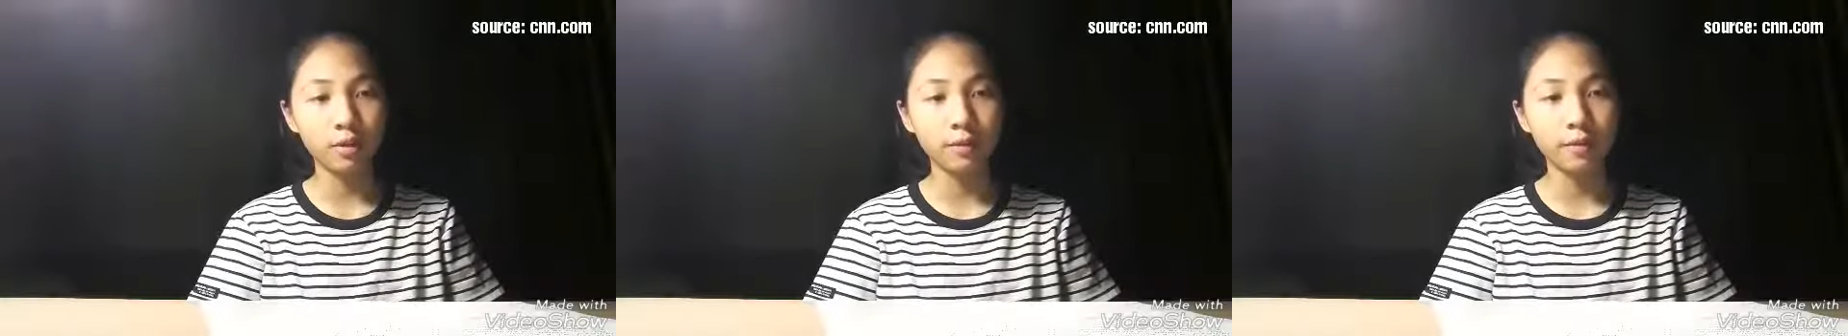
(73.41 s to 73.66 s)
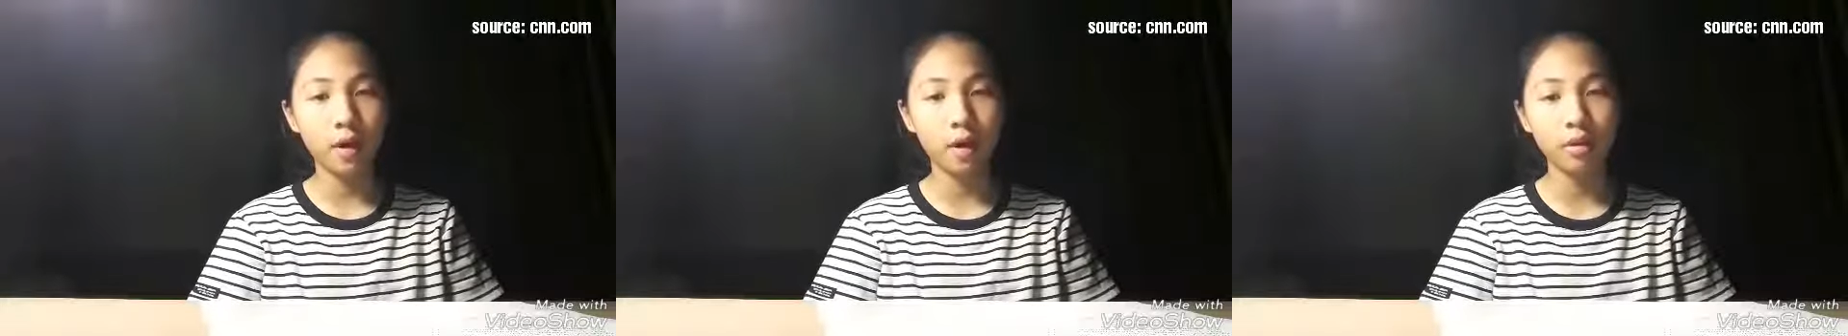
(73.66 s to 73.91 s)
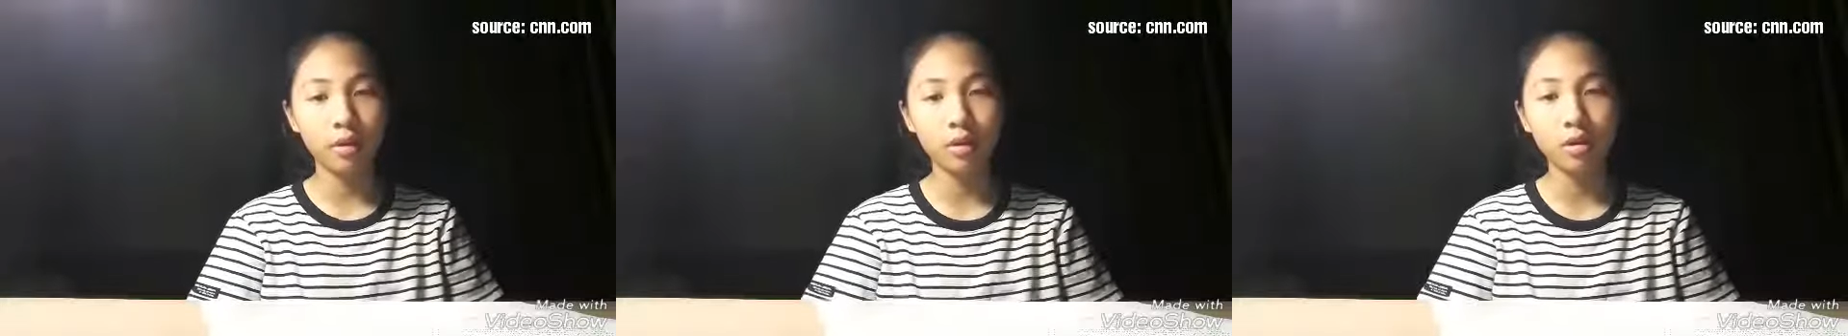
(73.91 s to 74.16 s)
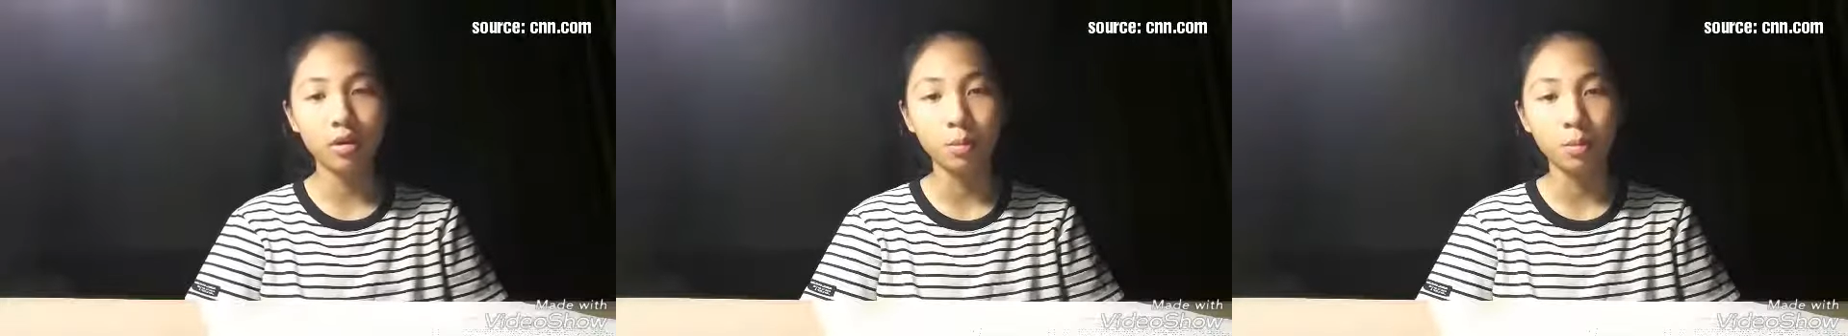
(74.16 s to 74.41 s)
farther
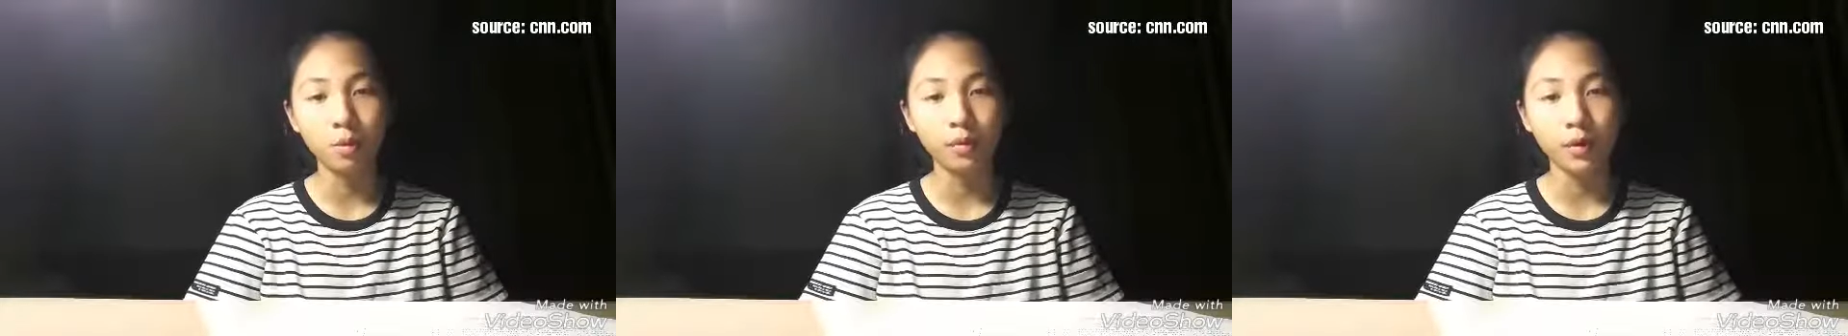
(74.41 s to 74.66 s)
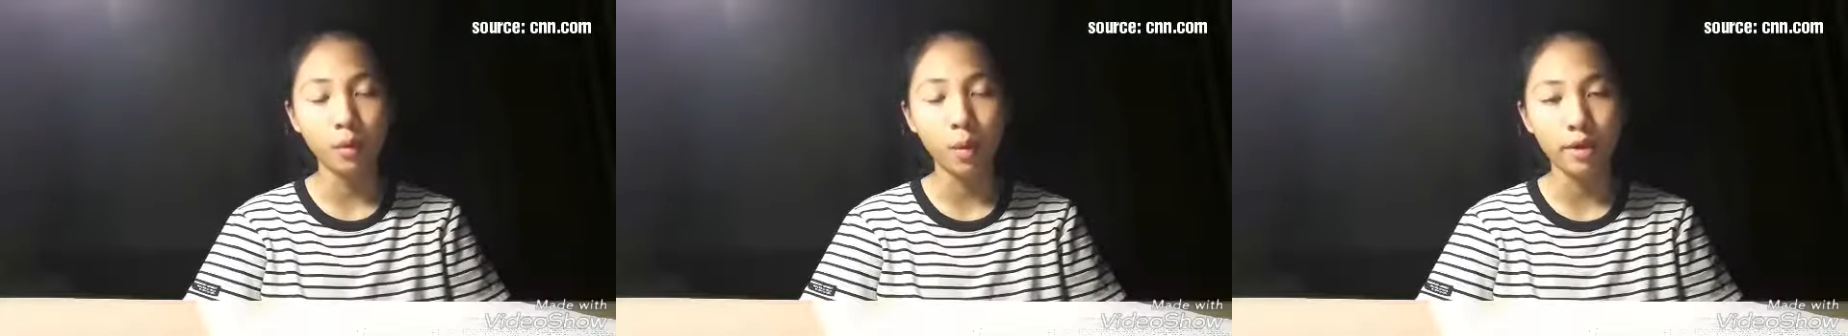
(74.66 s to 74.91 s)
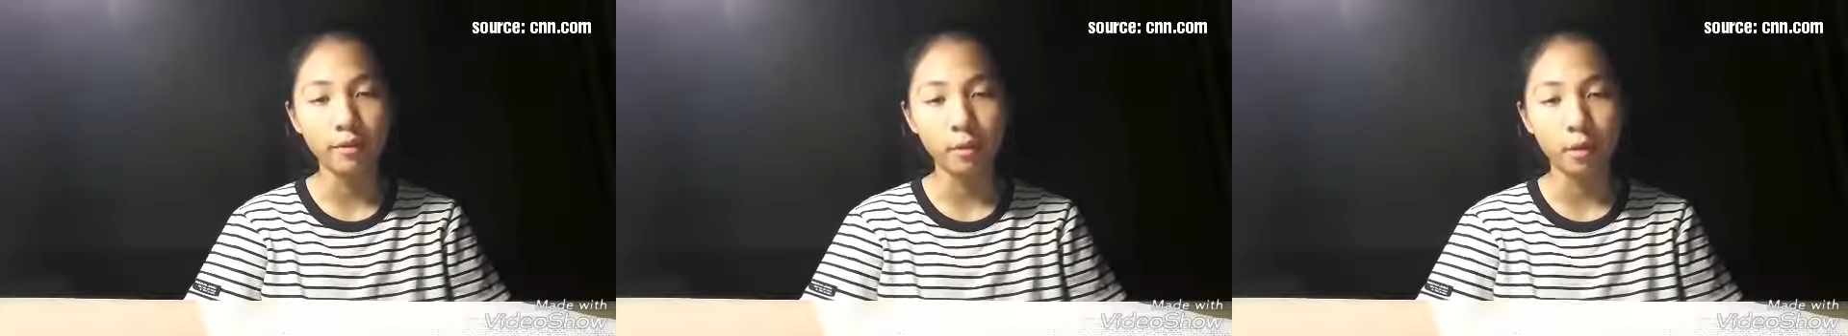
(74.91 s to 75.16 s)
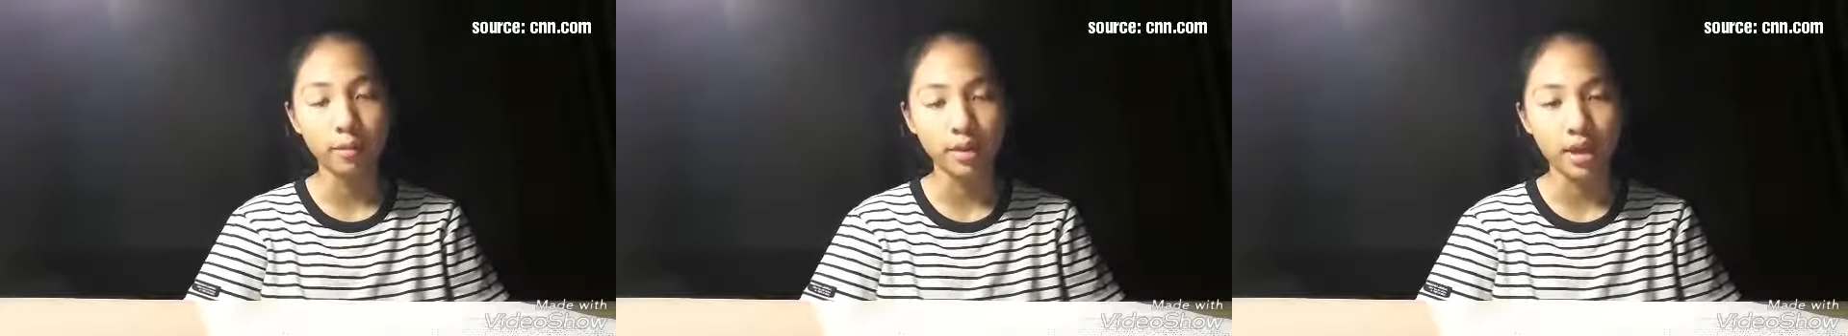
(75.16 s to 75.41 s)
you move away
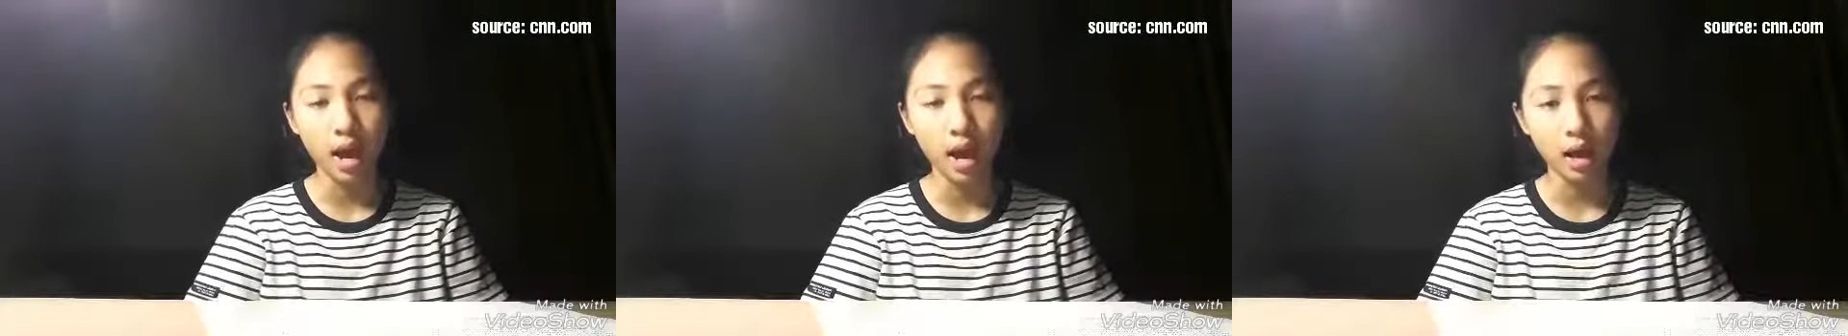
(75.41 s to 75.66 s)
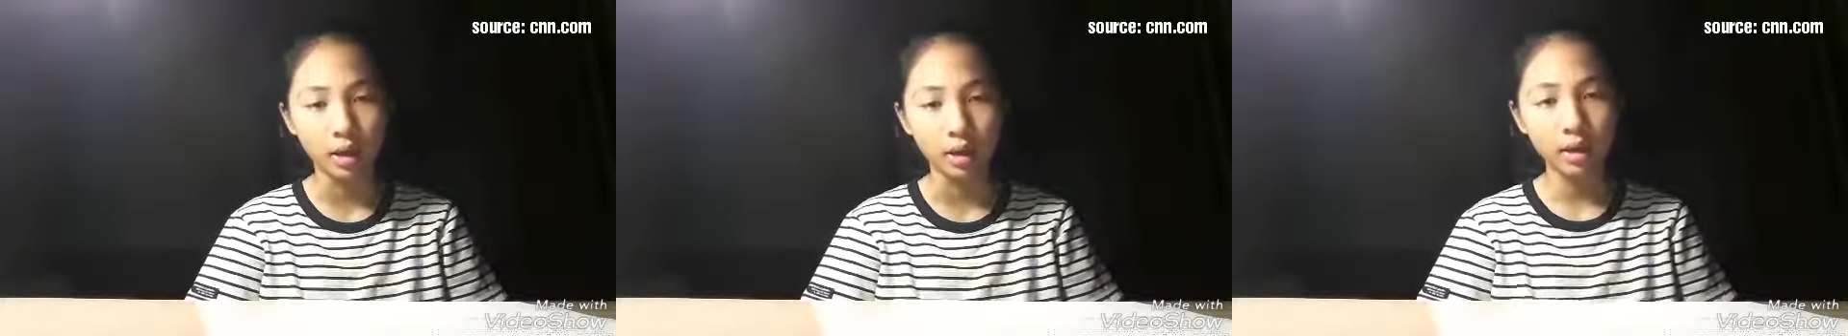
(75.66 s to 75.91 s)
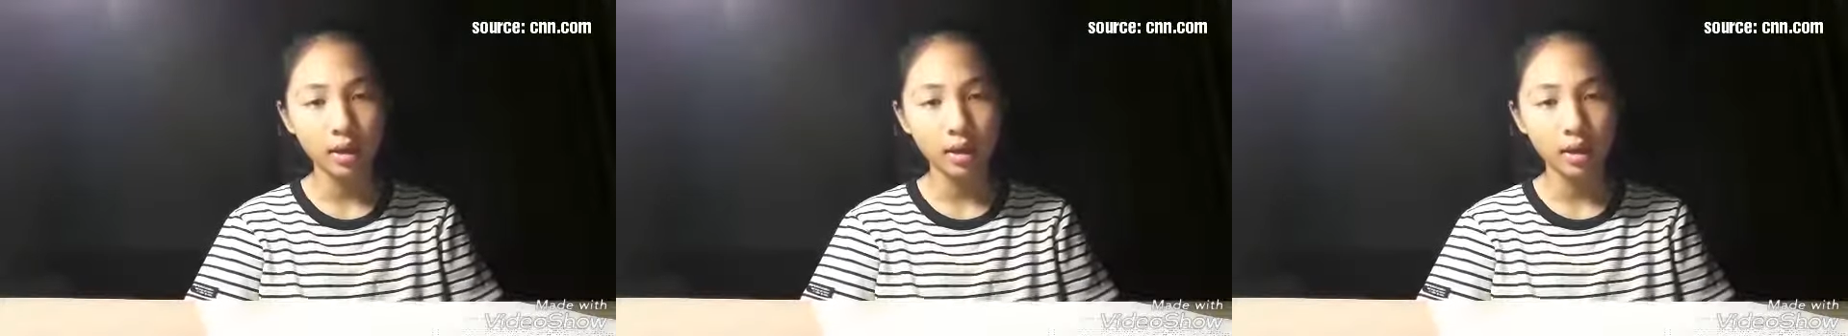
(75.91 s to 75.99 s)
from the eye.